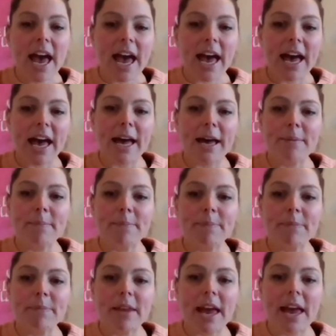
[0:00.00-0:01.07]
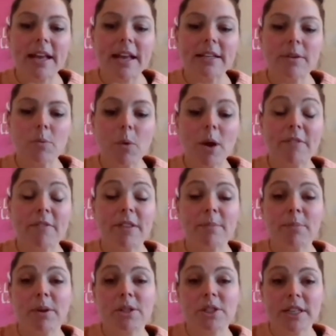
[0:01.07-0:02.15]
And one of the
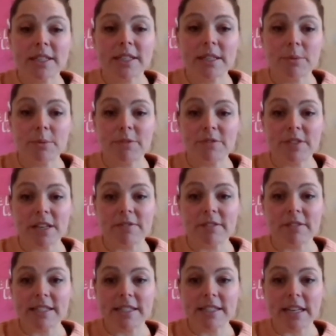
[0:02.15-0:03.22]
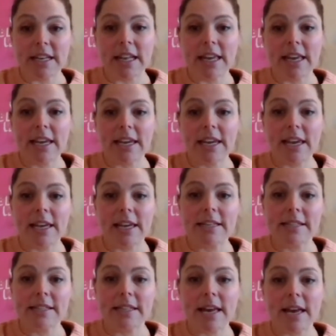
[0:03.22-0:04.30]
projects that we've done recently
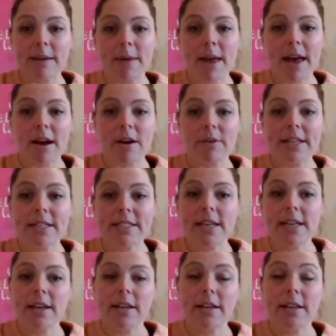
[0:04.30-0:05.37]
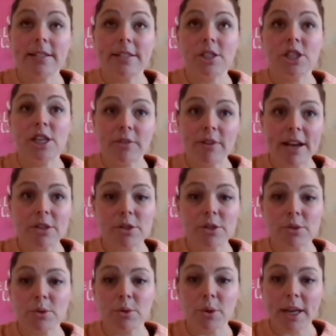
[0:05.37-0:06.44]
is our
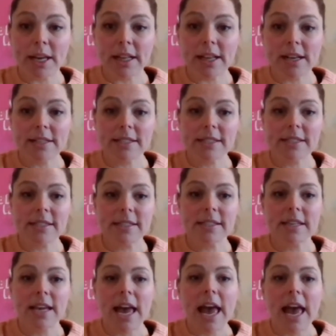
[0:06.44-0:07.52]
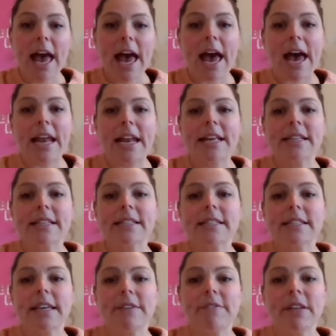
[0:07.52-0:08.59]
intergenerational cooking classes. And it's
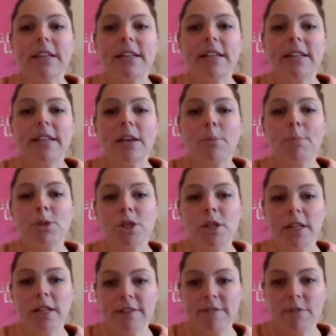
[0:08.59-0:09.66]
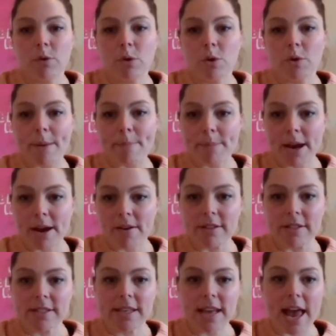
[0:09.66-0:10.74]
given the opportunity for
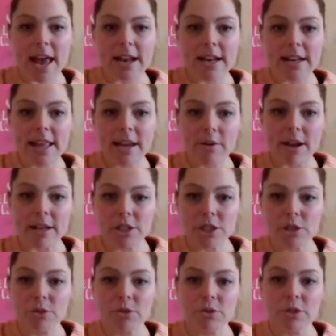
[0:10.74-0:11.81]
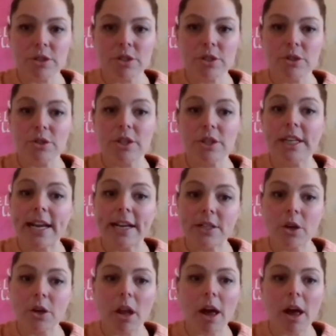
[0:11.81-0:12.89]
grandparents and their grandchildren to connect
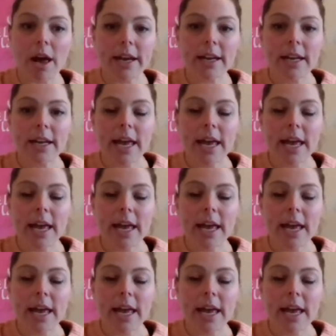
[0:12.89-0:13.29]
online.